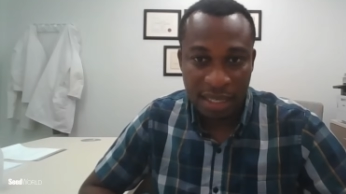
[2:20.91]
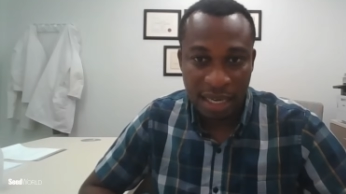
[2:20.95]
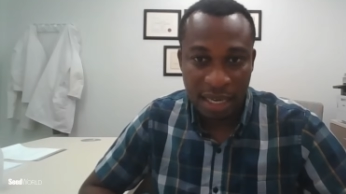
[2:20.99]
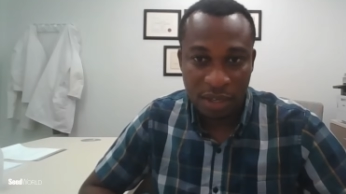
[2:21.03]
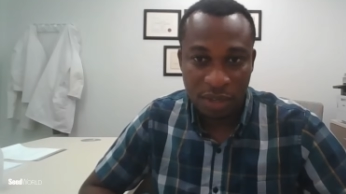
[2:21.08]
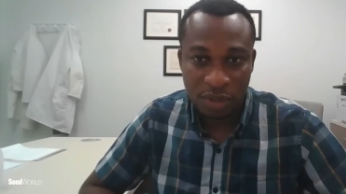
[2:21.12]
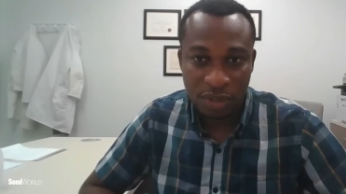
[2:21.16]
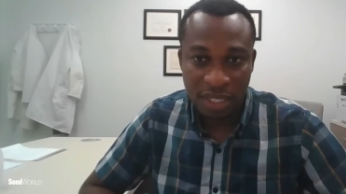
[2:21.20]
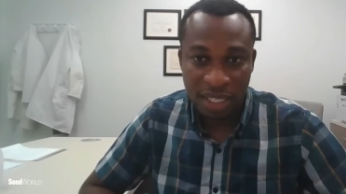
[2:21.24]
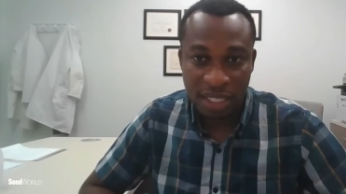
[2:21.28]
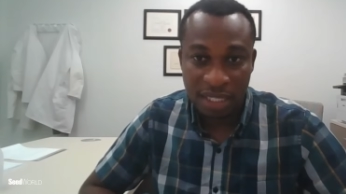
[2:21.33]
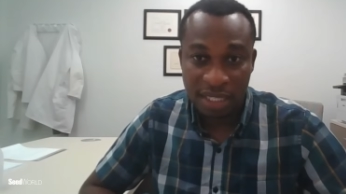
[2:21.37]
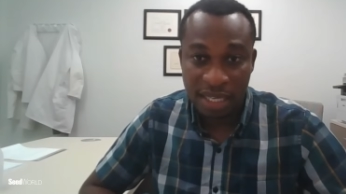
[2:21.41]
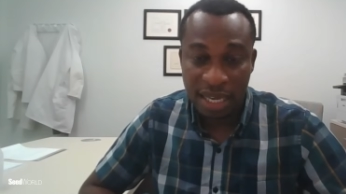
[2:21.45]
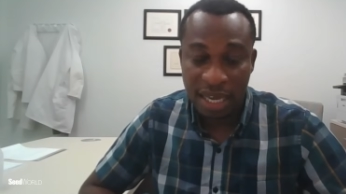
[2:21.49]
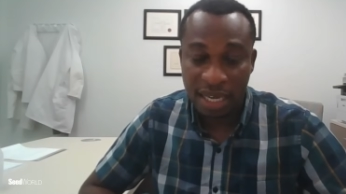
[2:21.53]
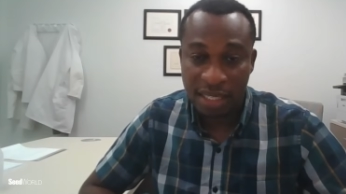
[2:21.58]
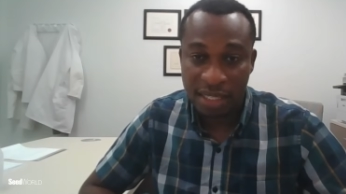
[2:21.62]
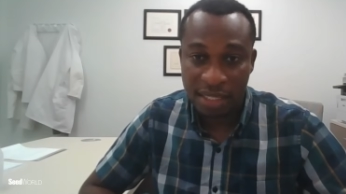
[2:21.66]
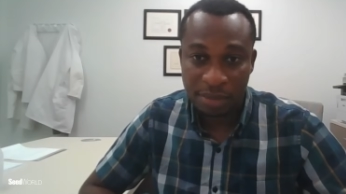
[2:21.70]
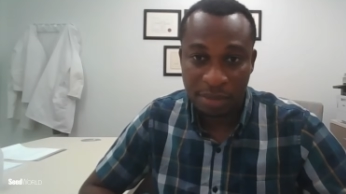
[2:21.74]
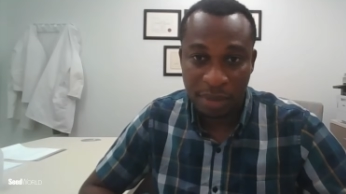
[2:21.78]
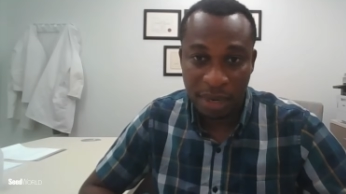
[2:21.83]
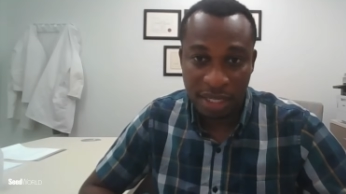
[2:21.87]
that could
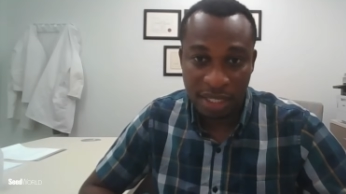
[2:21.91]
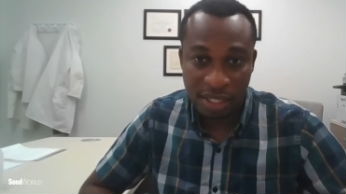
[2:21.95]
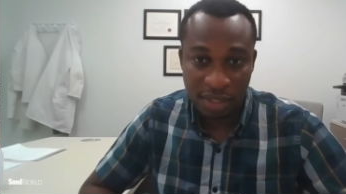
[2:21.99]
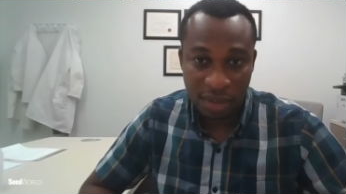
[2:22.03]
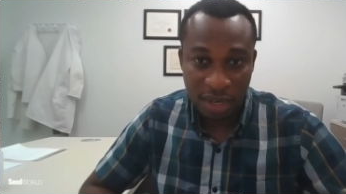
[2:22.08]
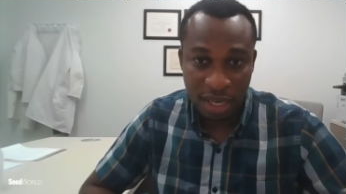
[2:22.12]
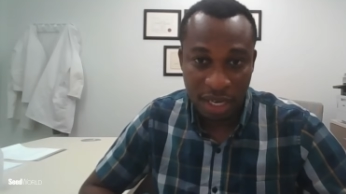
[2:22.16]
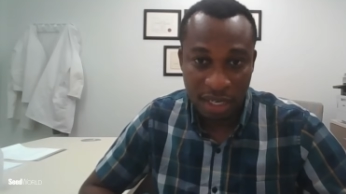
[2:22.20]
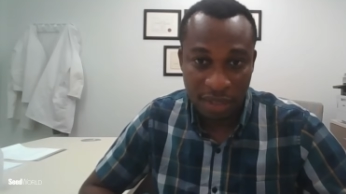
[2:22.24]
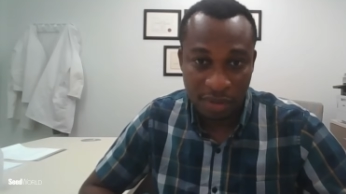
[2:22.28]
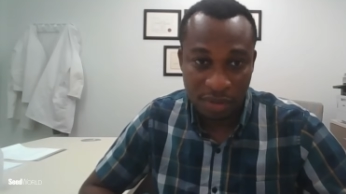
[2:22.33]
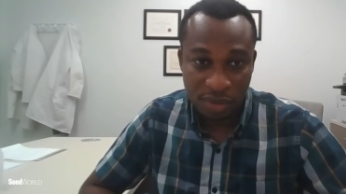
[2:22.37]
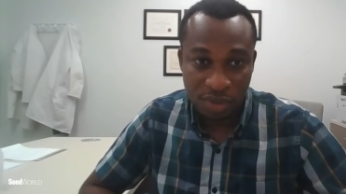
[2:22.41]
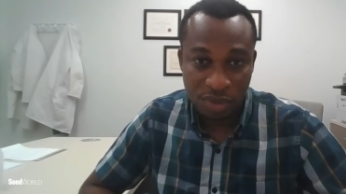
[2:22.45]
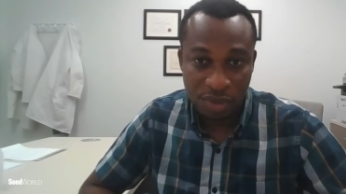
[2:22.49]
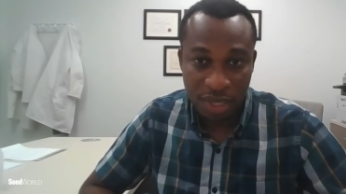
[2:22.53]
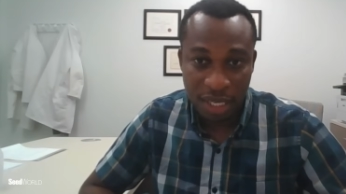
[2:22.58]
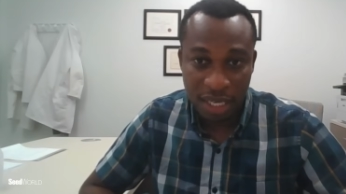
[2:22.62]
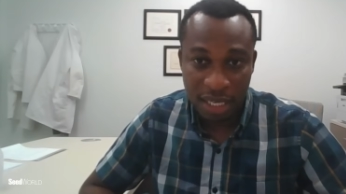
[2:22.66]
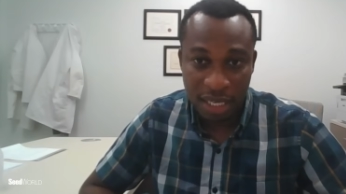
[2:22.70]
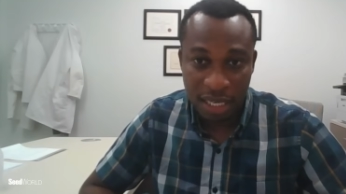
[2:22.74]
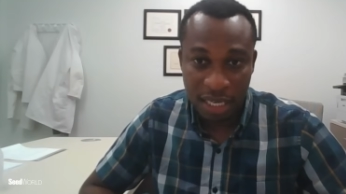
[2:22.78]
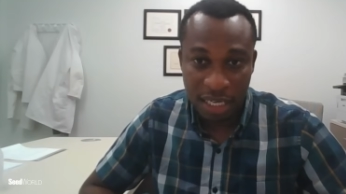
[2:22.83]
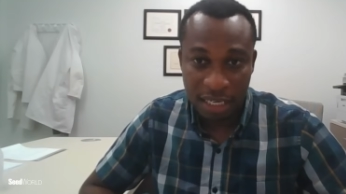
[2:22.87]
detect Bacterial Leaf
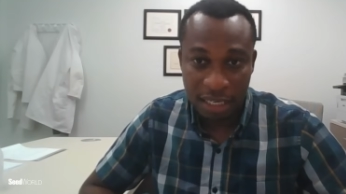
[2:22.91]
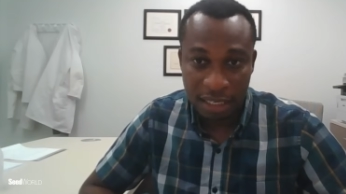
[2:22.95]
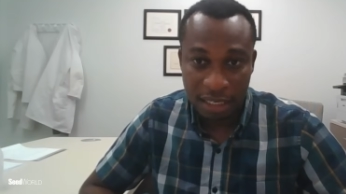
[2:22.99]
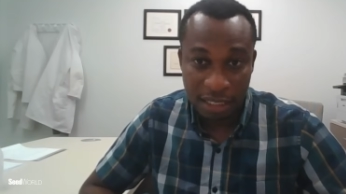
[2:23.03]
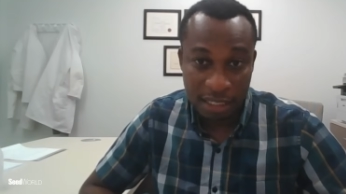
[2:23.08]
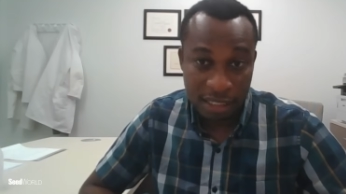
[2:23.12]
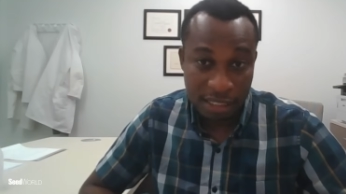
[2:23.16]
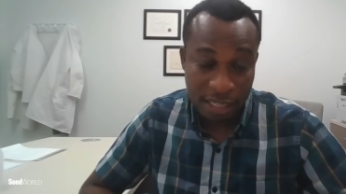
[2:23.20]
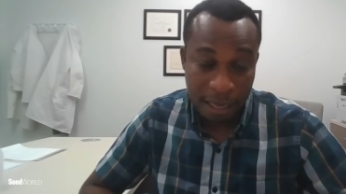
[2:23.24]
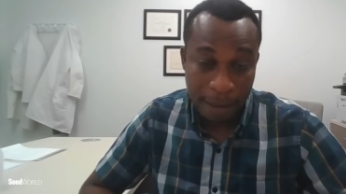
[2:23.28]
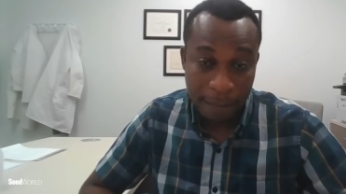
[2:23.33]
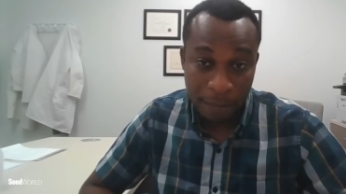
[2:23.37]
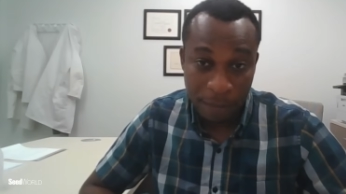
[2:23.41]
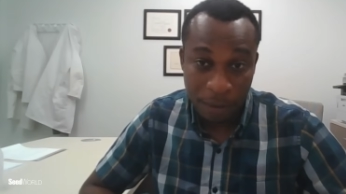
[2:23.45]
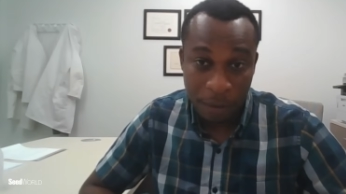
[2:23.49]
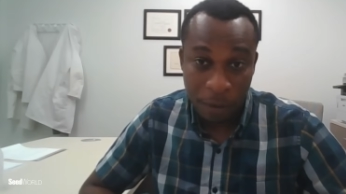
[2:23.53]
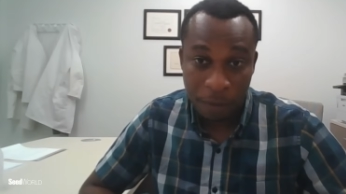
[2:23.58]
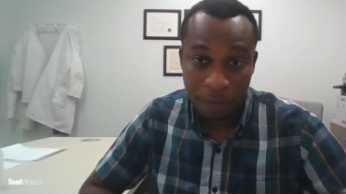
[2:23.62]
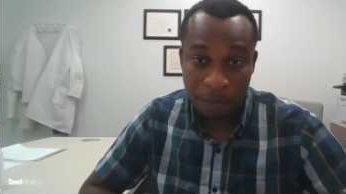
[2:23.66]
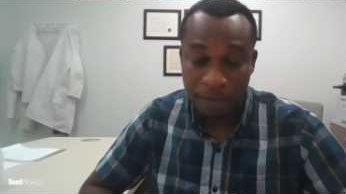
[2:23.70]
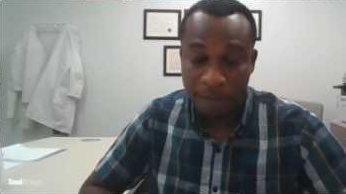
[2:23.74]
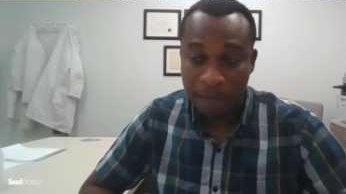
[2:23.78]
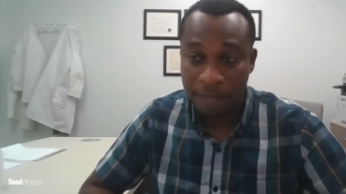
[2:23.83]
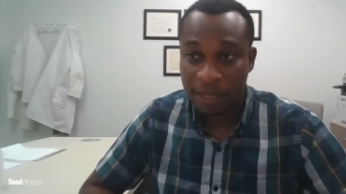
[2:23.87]
Streak uh, in a
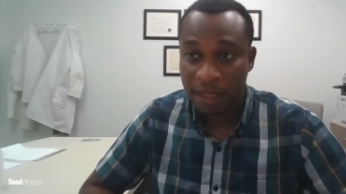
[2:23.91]
sample,